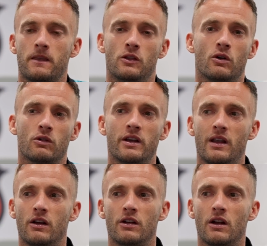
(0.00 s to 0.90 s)
Not right
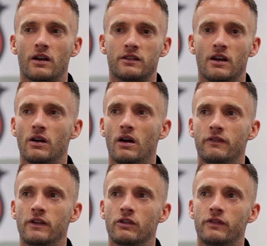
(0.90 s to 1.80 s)
now, you know, like I said, I
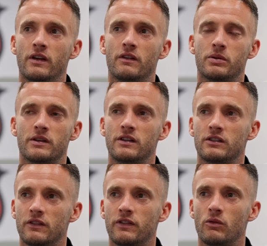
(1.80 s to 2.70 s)
feel fit.
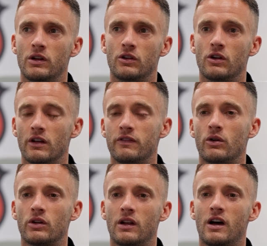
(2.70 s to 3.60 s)
Pre-season, I felt really good. I
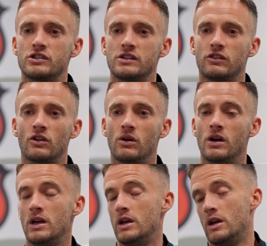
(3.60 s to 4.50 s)
felt good last year. So
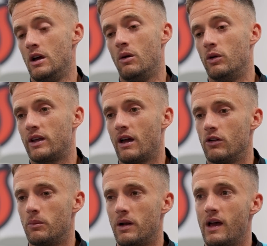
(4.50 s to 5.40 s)
I want to
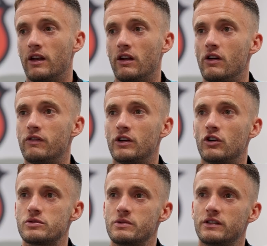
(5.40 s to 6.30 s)
carry on playing and hopefully
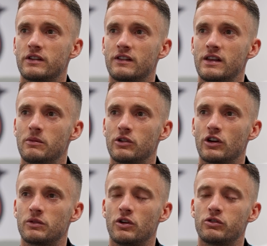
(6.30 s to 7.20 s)
contributing to the team as
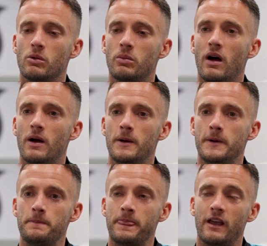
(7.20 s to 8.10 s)
long as possible. But
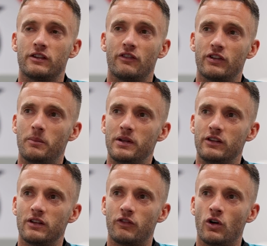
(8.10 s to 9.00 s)
it's something I'm
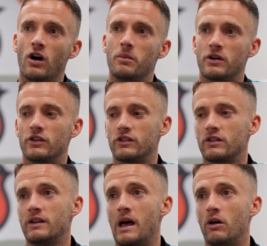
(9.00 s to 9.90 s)
pleased I've got,
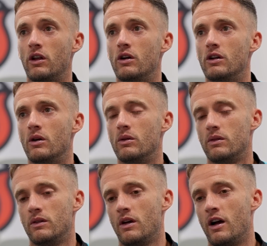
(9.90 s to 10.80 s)
because now I know, you know,
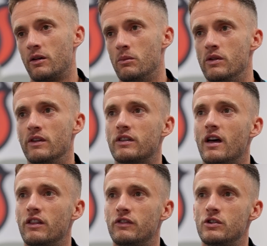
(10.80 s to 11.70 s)
I can move into
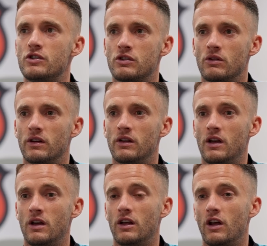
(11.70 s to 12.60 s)
that in the future, and
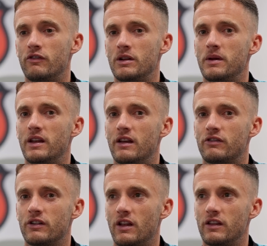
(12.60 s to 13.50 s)
hopefully being here
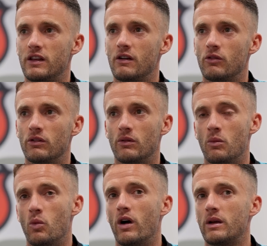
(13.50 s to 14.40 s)
for another year
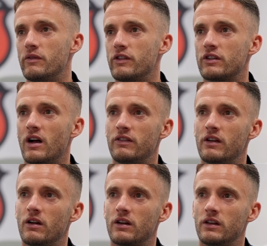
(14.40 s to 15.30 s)
and working with the staff
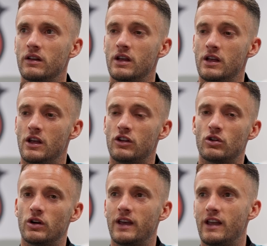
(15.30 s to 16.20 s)
here, I can
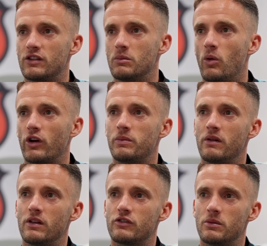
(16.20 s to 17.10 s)
sort of gain some more
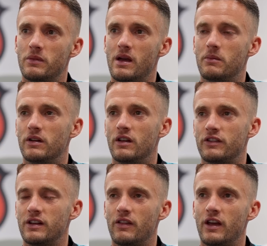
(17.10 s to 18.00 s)
experience from them
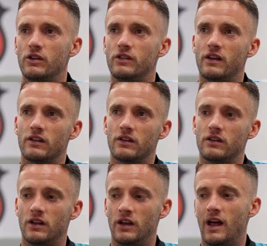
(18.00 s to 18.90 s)
and see how they do things
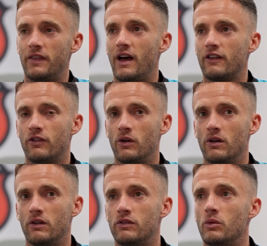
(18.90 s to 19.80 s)
and add that
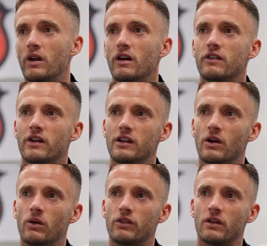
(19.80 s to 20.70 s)
for when I finally
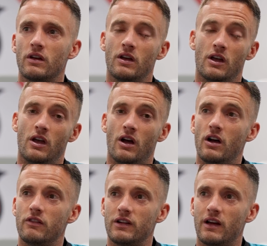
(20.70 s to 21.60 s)
go on to
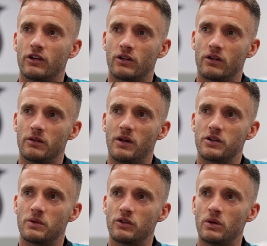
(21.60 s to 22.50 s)
hopefully have a career in
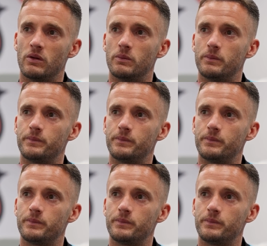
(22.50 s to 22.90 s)
management as well.